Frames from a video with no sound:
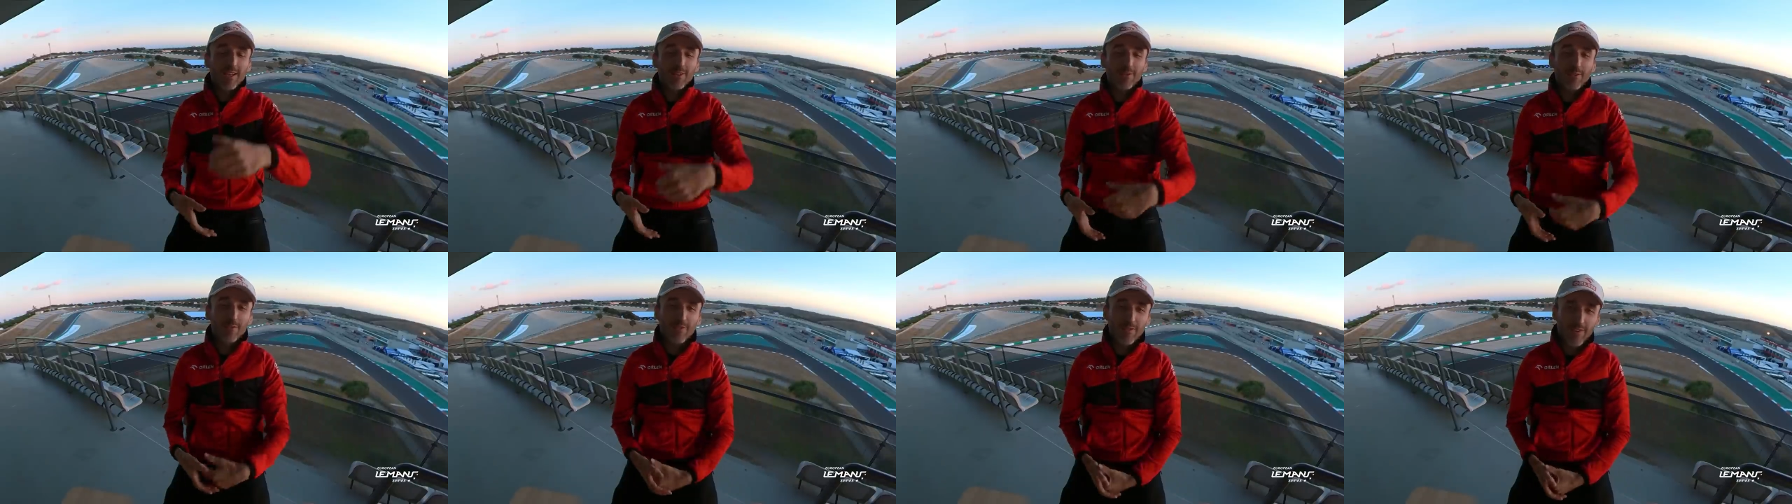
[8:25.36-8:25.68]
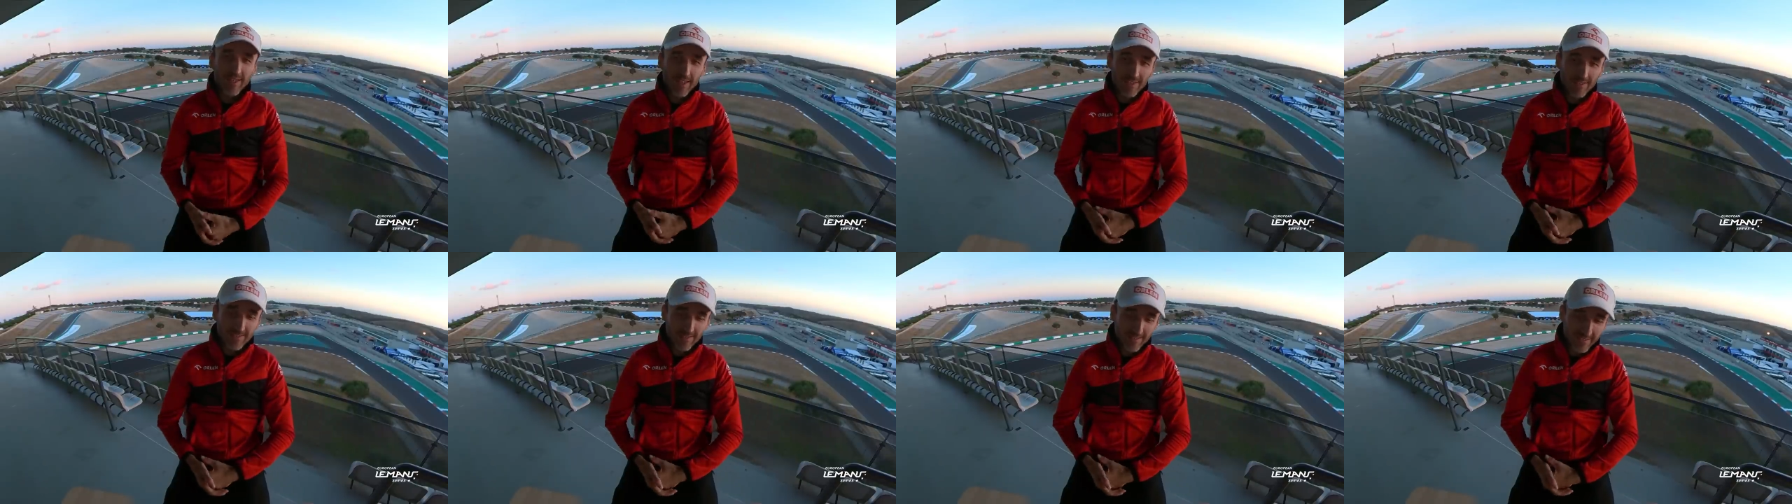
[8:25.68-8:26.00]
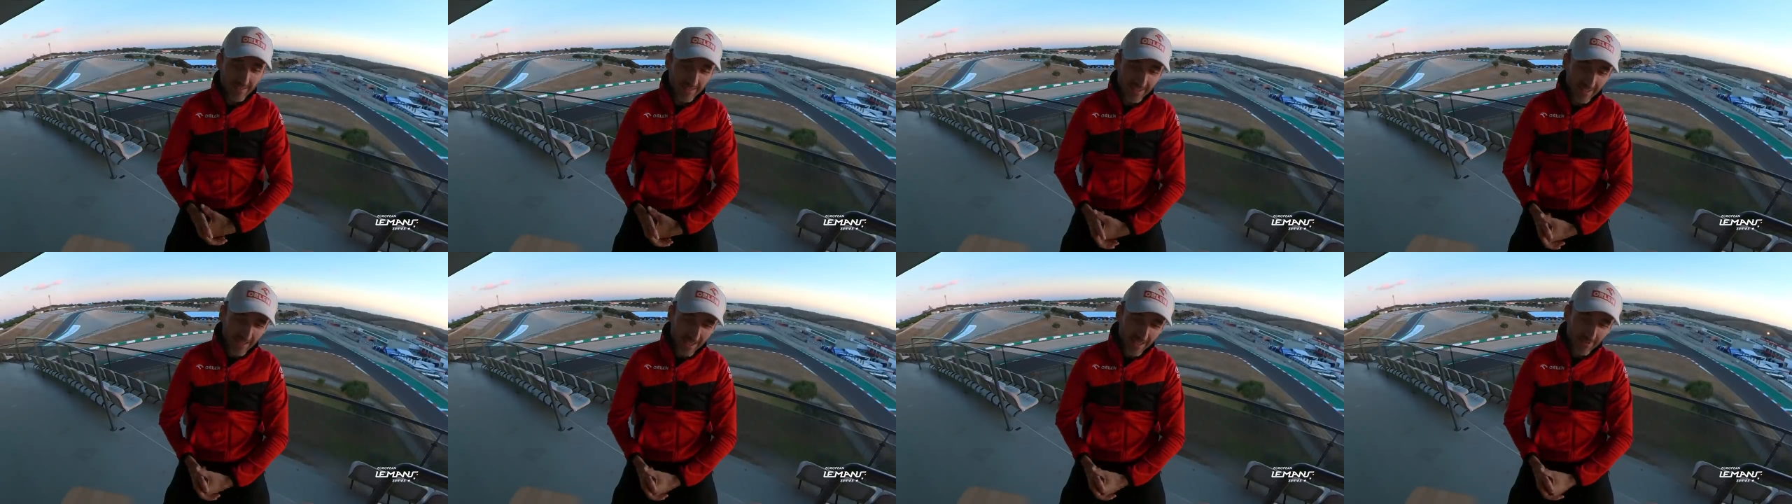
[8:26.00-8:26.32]
like to thank
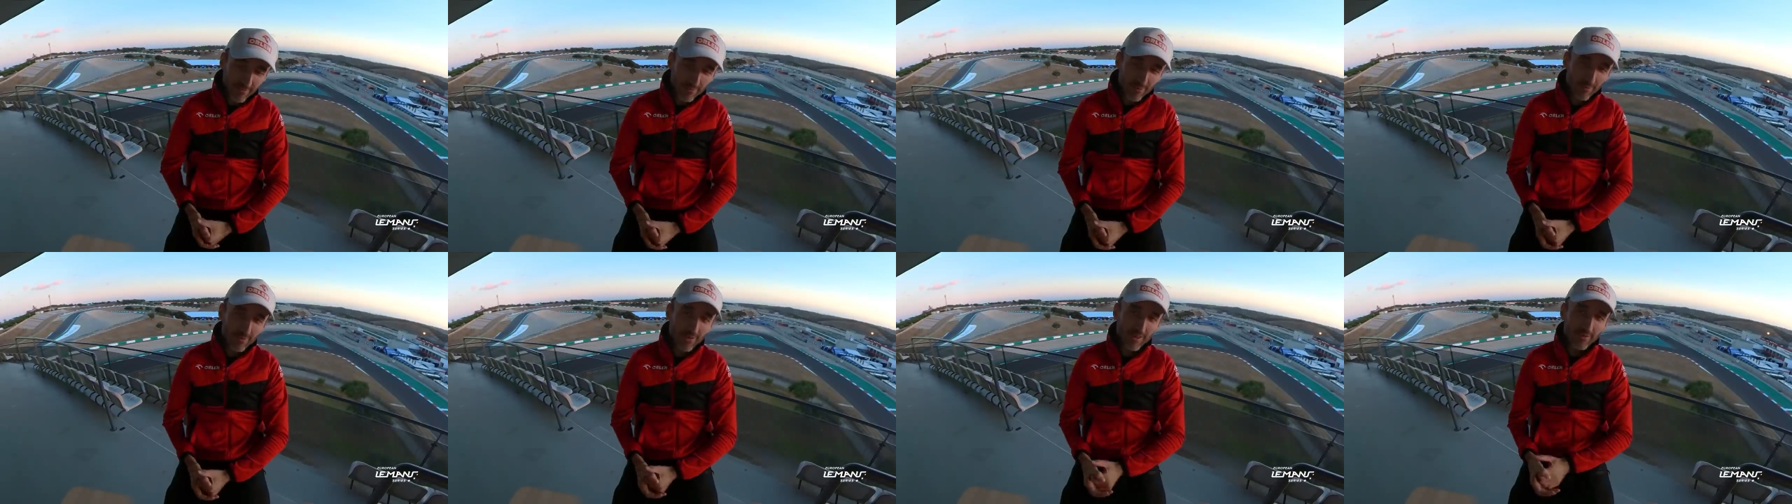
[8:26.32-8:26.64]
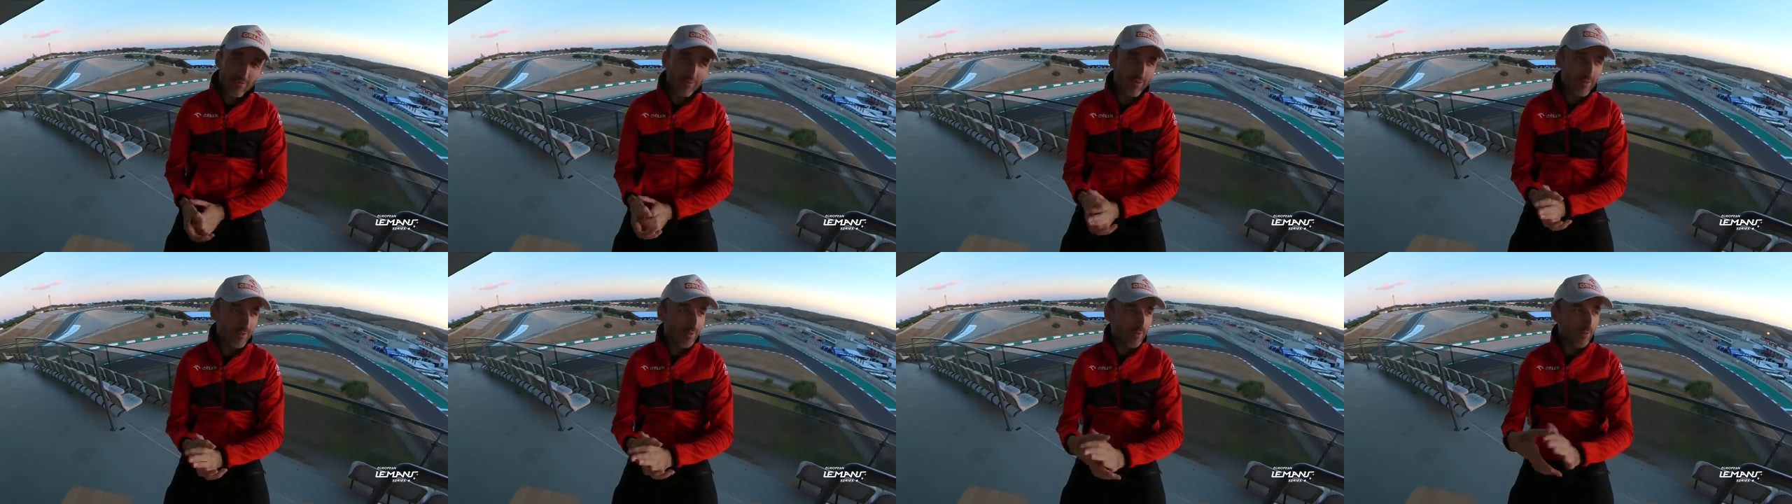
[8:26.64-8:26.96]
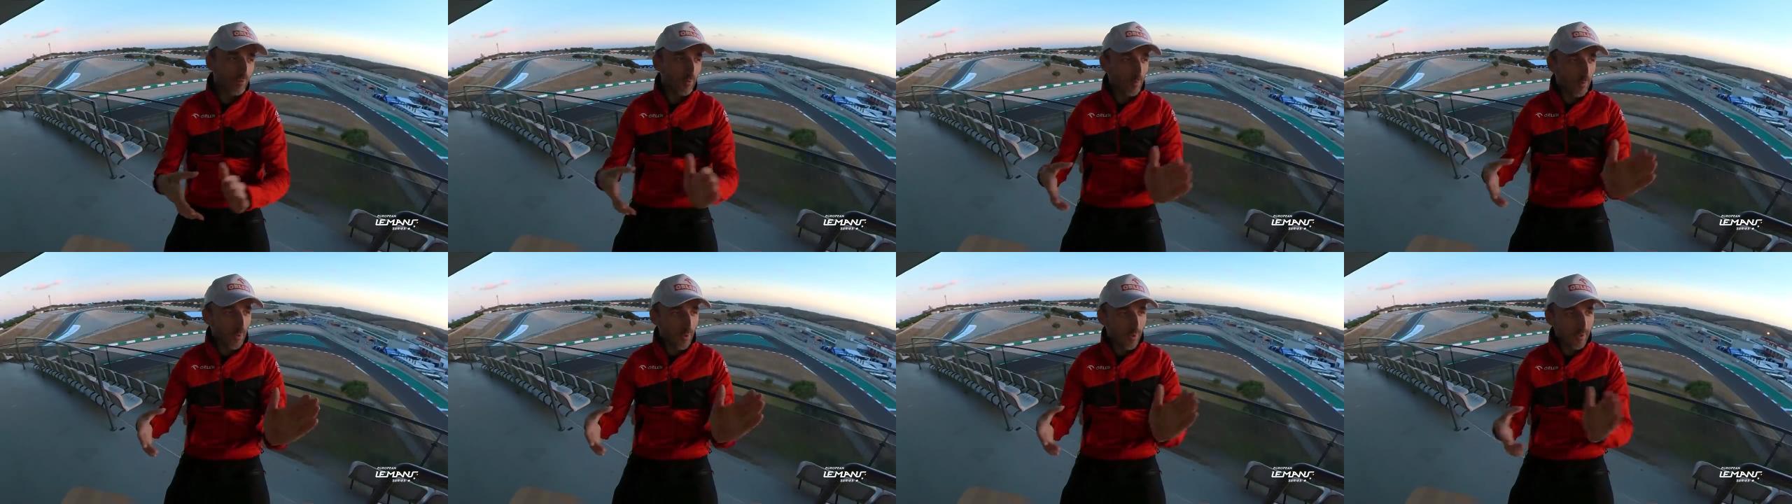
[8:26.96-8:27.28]
uh, everyone for
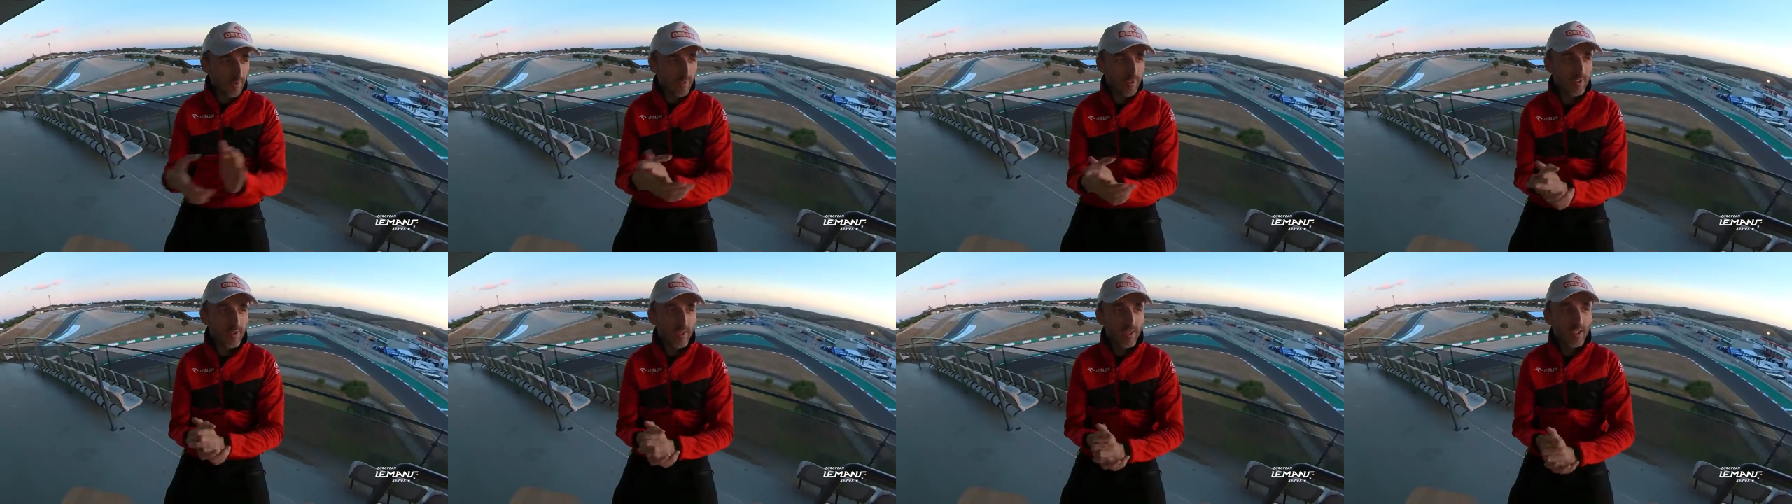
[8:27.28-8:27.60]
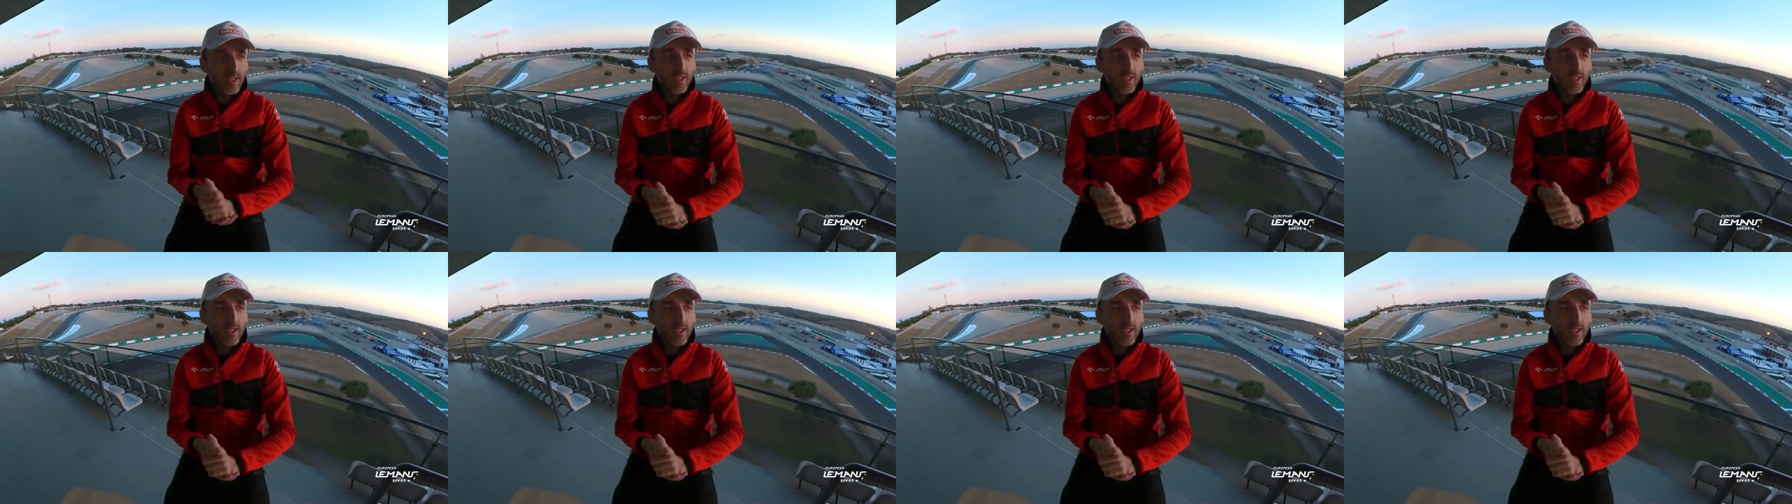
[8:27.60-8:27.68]
support